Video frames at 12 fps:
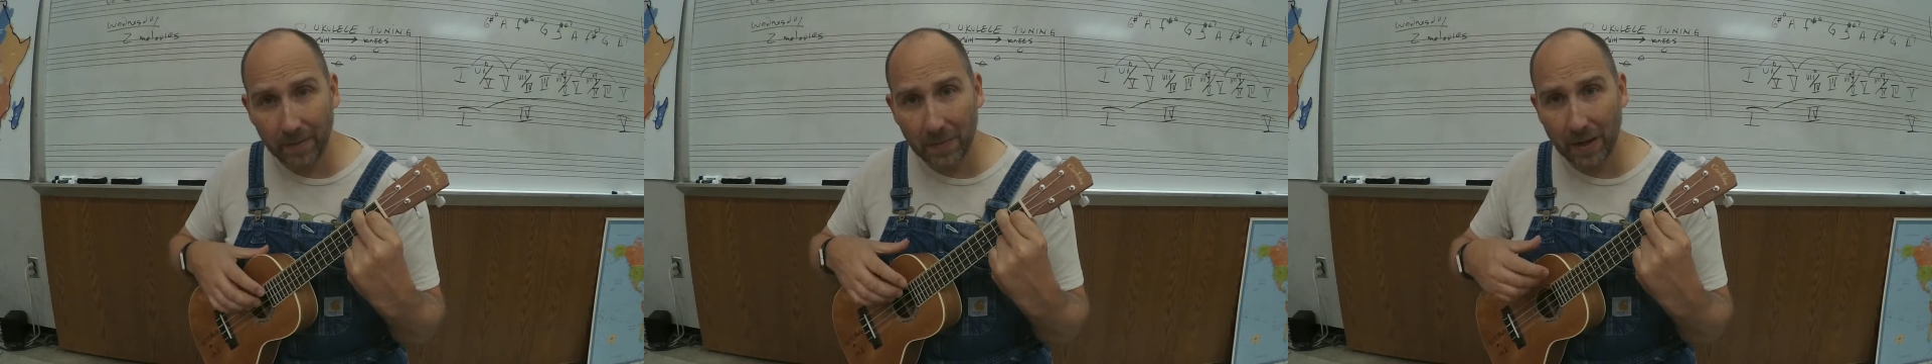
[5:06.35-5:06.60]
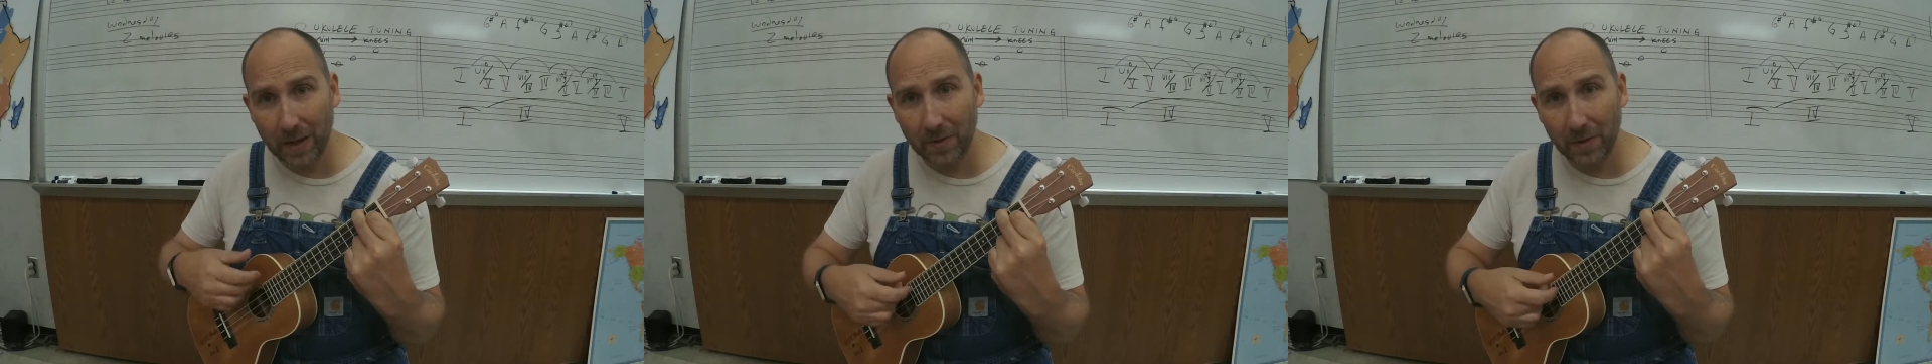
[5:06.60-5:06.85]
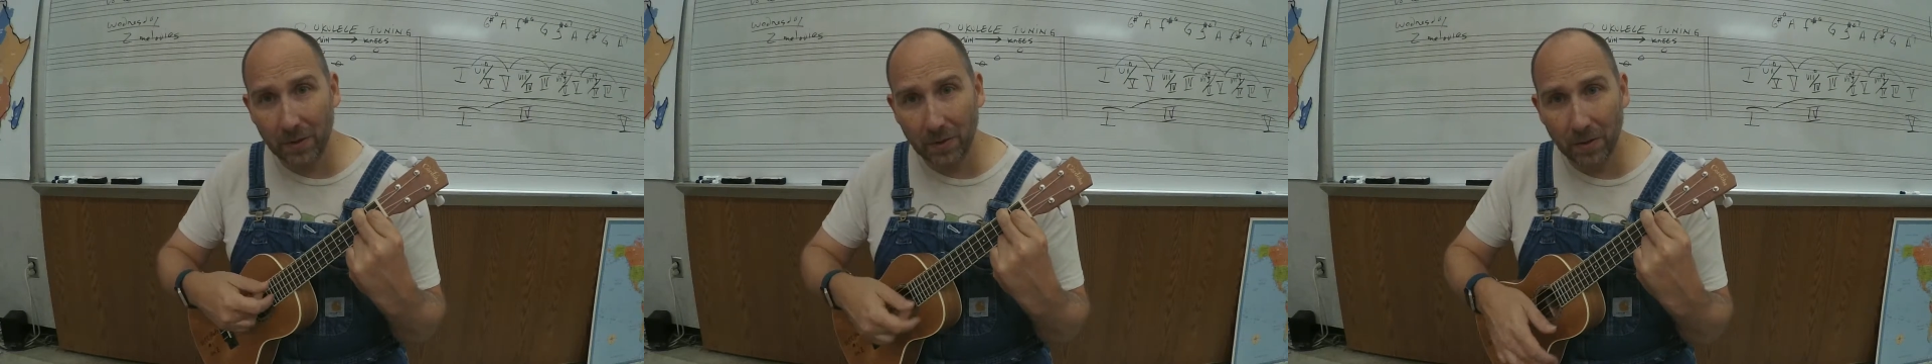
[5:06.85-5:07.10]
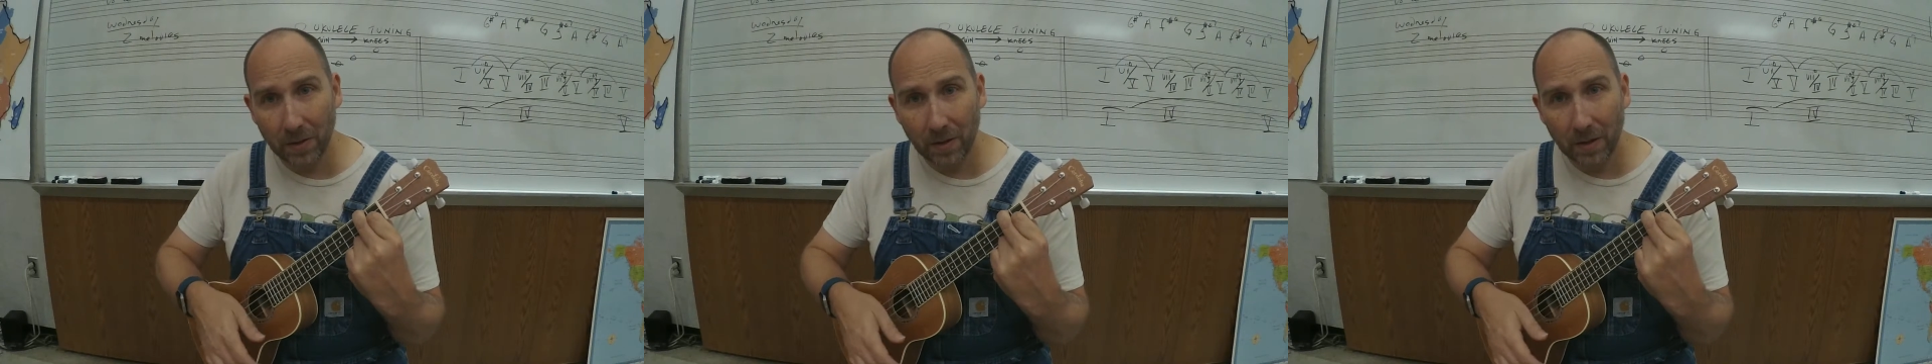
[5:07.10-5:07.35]
That gives you
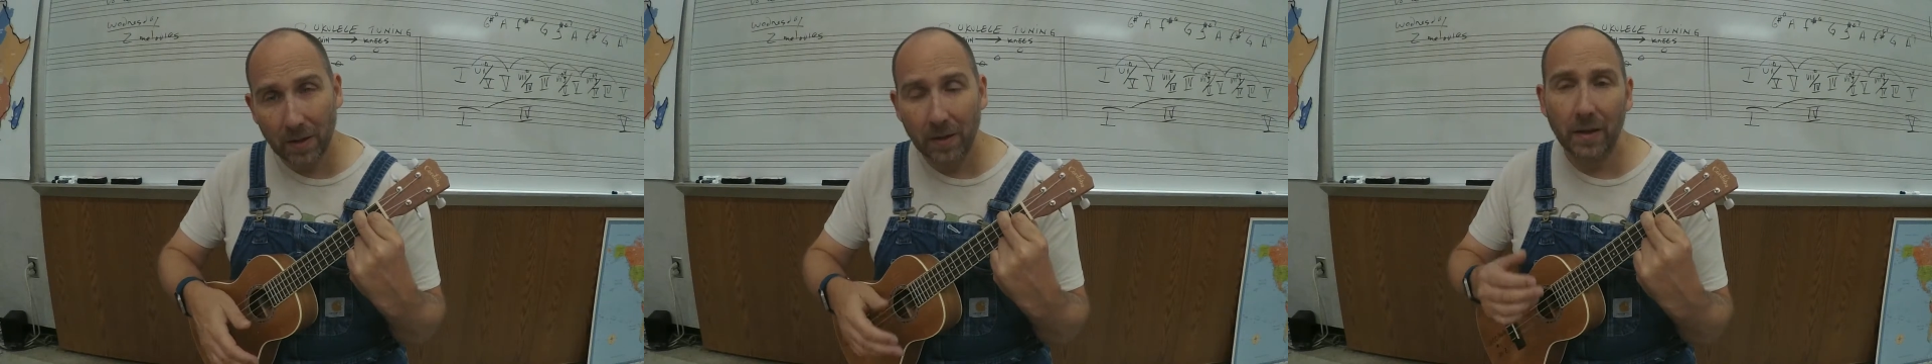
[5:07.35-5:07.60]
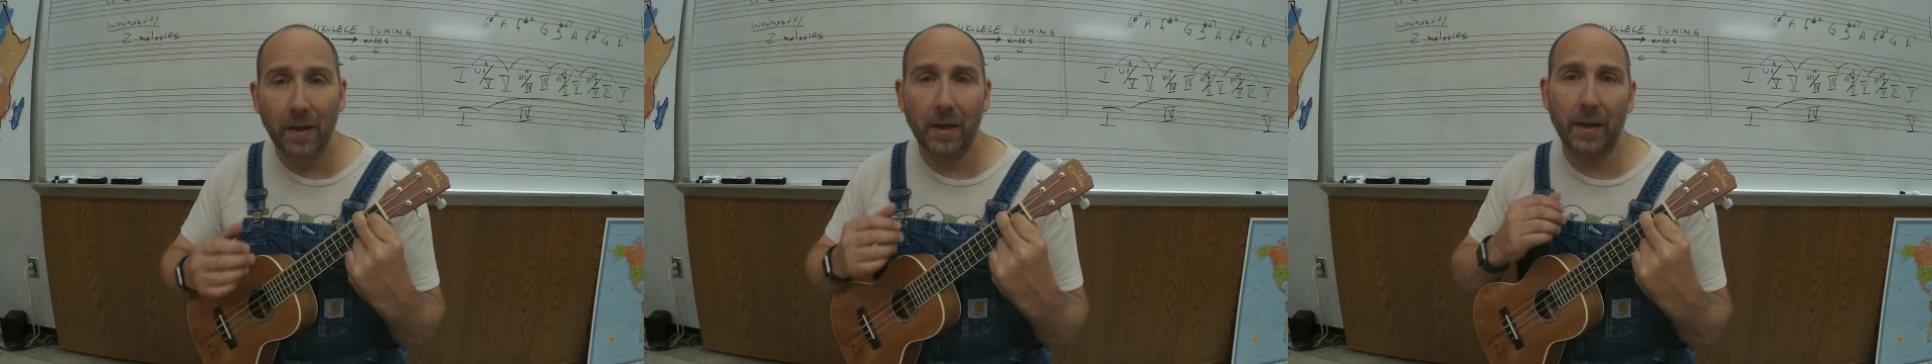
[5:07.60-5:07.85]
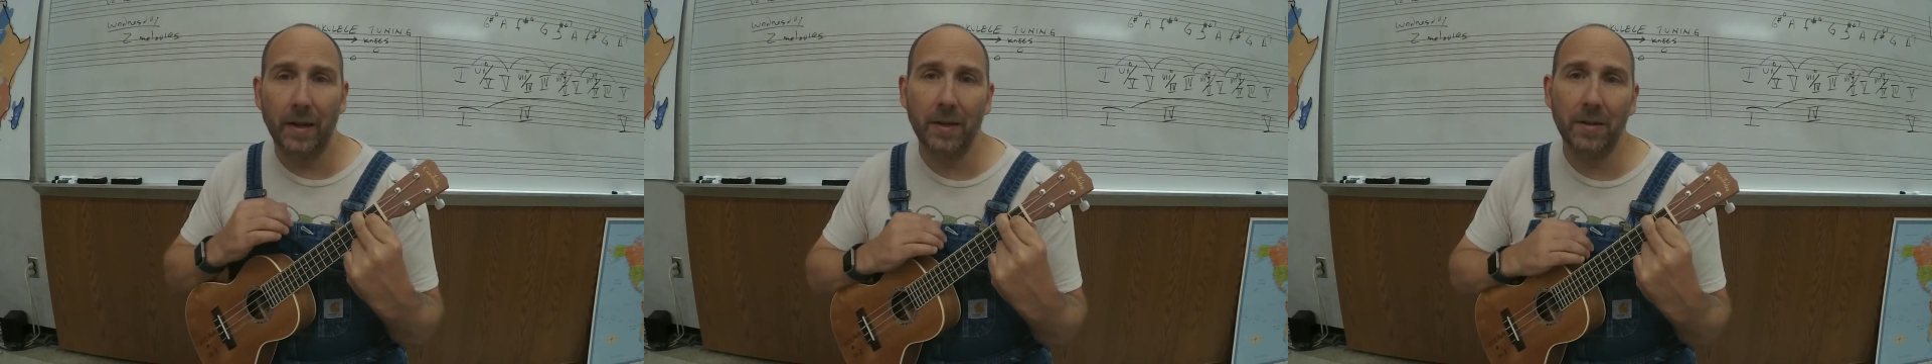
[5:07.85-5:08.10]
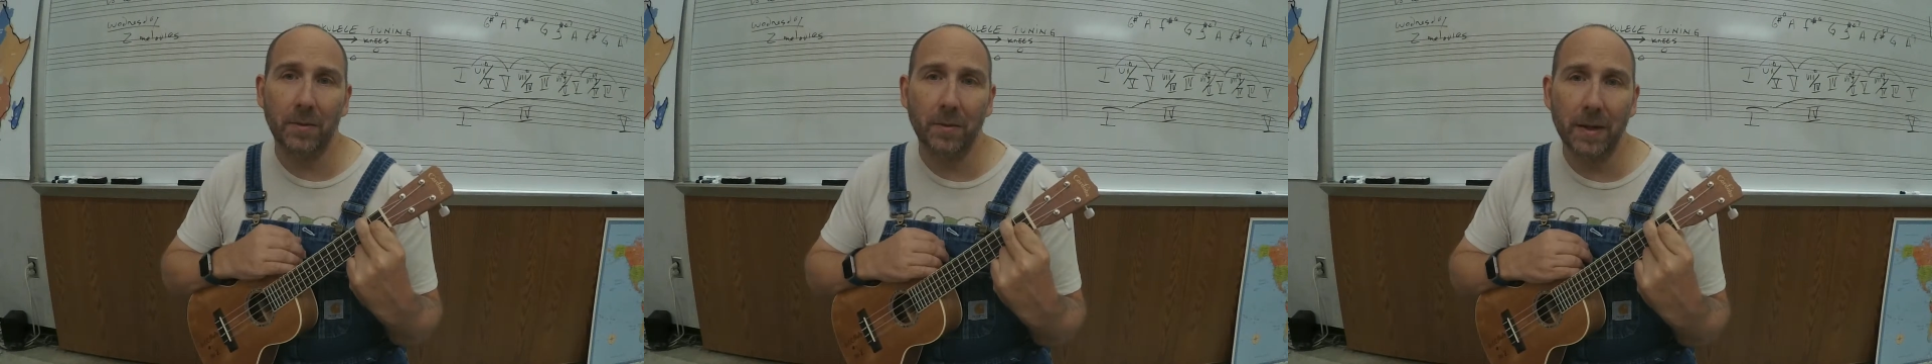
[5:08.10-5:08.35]
a nice
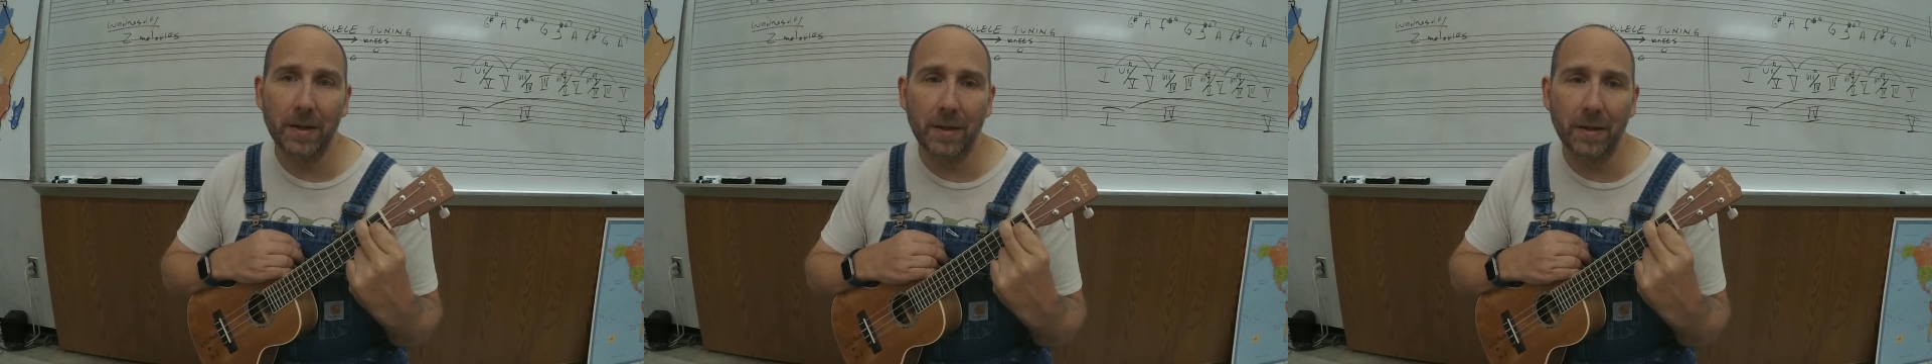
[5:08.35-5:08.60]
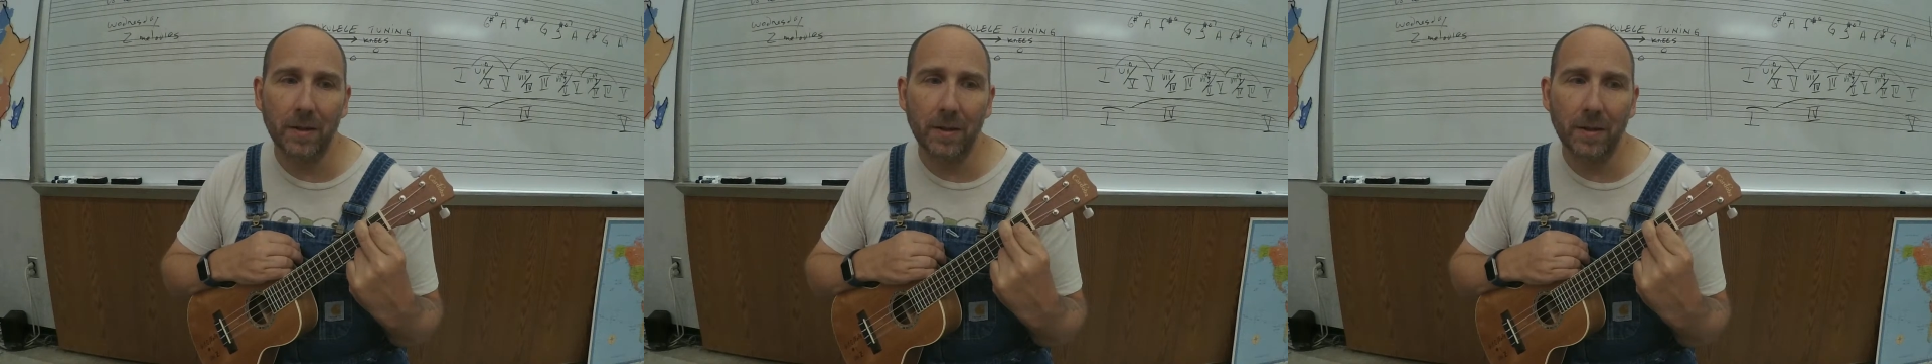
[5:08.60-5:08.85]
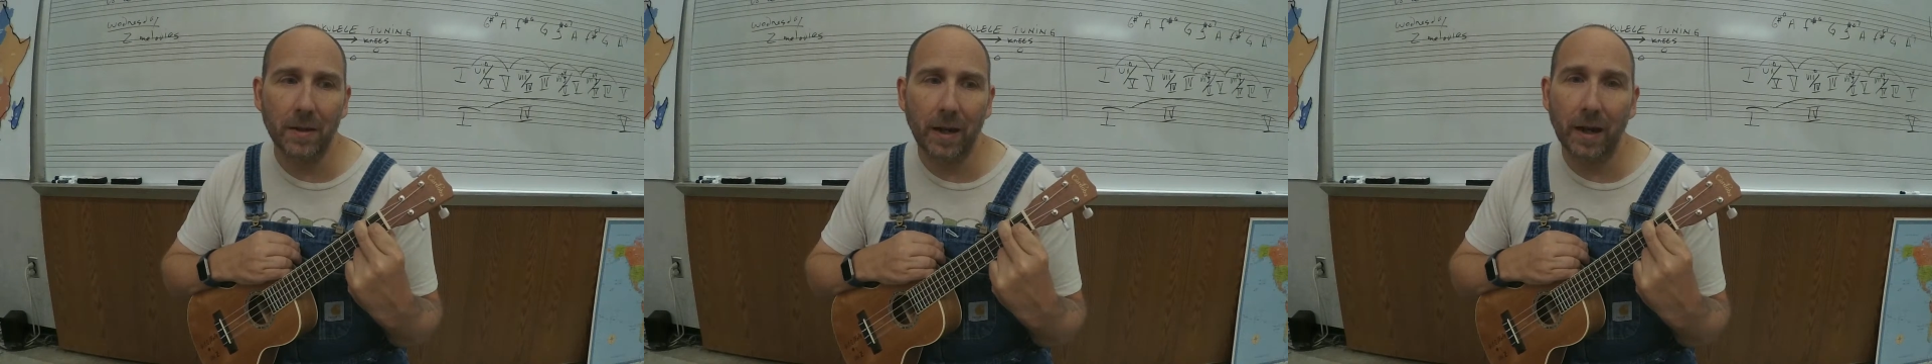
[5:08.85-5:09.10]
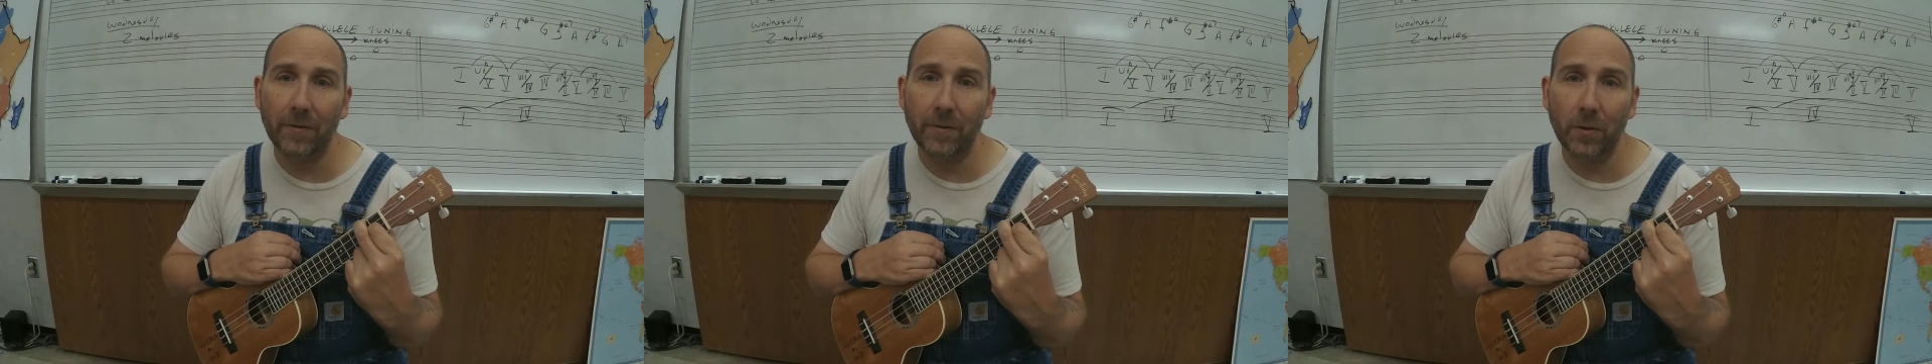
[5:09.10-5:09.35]
resonant
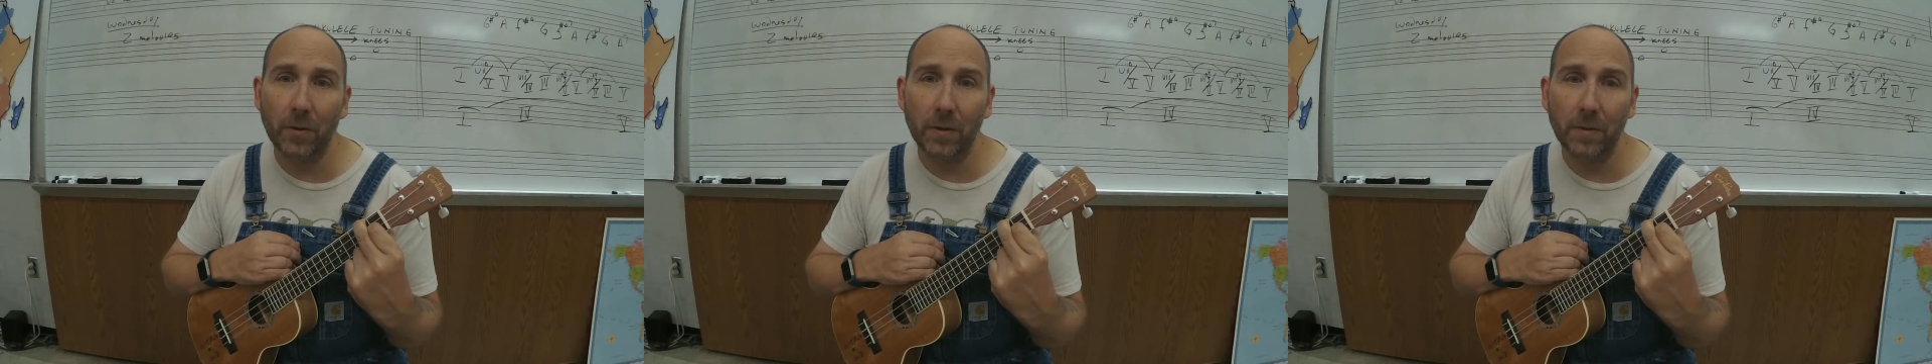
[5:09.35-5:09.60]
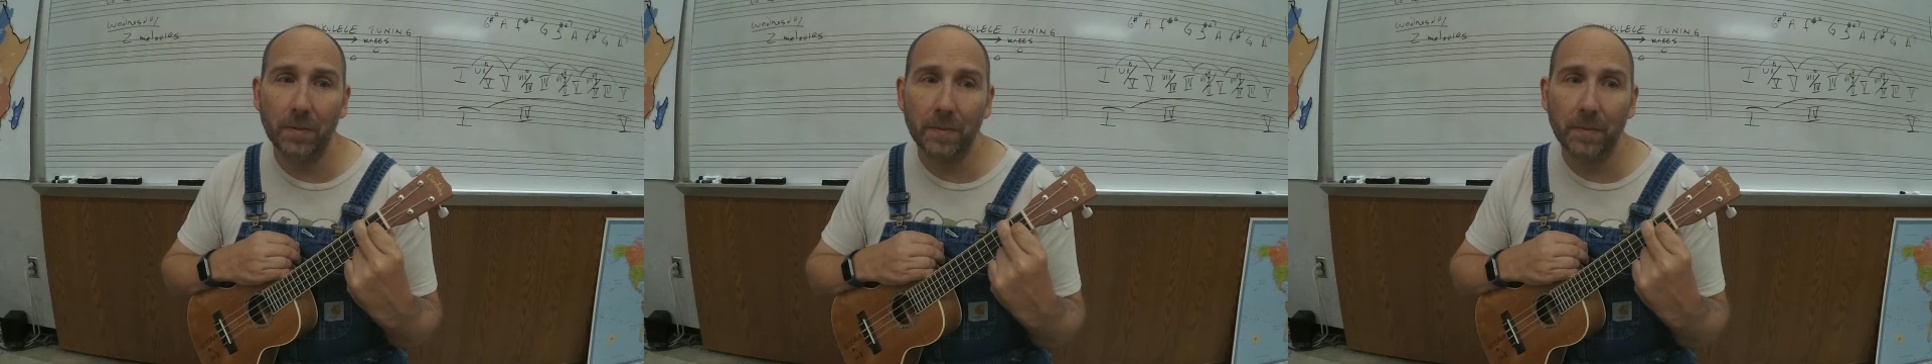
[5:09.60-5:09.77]
F chord.